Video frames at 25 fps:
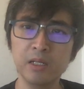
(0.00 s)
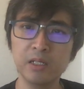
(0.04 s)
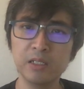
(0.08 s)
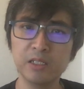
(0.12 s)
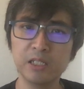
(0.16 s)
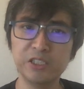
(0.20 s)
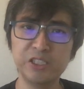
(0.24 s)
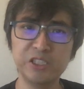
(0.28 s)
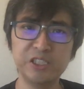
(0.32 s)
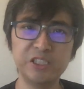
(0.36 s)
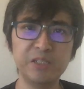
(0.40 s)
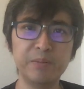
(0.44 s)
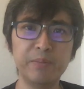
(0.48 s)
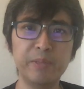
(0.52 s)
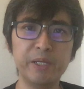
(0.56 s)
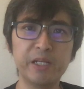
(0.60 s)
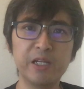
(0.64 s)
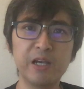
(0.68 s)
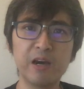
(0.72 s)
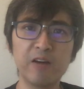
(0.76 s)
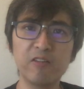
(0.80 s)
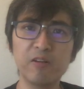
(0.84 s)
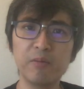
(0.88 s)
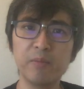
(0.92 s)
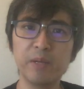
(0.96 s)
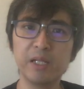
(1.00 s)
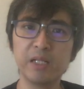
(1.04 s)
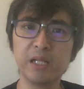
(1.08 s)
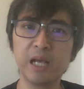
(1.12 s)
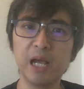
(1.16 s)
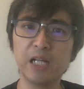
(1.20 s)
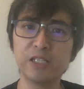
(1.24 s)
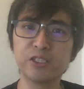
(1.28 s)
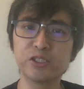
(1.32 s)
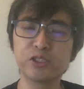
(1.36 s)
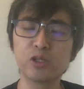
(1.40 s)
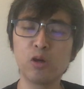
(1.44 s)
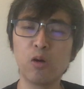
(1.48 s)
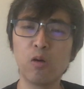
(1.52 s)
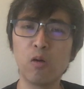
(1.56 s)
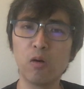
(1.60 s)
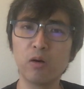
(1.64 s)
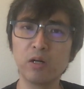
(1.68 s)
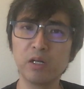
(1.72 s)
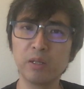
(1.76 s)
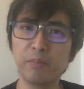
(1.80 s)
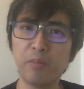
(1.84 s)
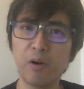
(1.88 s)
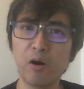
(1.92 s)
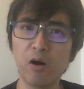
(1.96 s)
The CCP government has
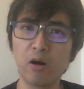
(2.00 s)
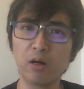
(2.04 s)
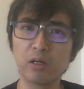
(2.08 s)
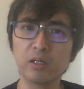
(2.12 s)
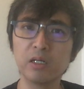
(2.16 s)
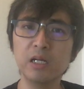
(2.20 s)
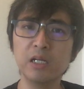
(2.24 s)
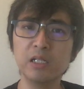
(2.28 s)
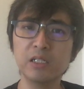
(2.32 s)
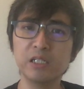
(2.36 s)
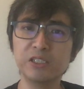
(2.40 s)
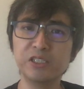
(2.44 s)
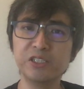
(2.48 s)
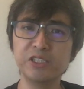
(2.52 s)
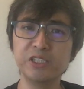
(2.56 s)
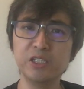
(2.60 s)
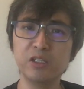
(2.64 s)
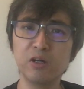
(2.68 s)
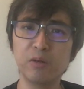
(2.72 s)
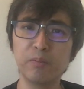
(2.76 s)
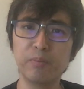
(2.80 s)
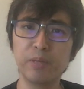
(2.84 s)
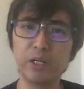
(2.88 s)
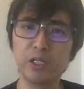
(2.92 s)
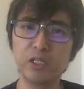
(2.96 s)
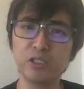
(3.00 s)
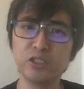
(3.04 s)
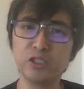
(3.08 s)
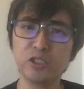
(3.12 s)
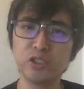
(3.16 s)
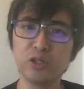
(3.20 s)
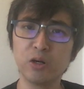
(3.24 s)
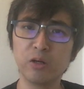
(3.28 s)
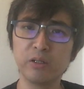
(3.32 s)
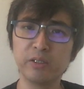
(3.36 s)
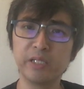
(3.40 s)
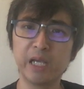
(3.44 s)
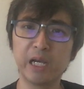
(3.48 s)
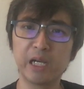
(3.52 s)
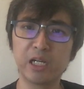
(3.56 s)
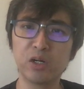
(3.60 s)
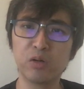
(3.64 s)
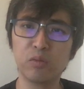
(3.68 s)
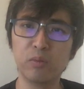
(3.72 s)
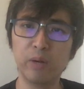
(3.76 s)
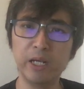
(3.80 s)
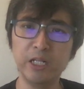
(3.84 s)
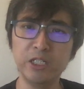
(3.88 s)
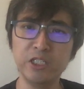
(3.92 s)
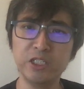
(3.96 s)
torn apart the Sino-British Joint
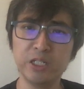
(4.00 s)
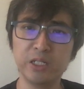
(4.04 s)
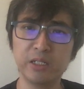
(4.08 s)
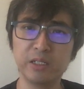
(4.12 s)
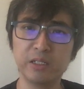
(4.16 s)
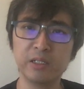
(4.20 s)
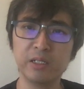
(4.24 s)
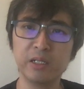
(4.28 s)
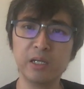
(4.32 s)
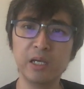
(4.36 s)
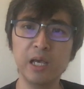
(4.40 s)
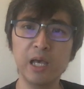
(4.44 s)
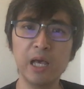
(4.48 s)
Declaration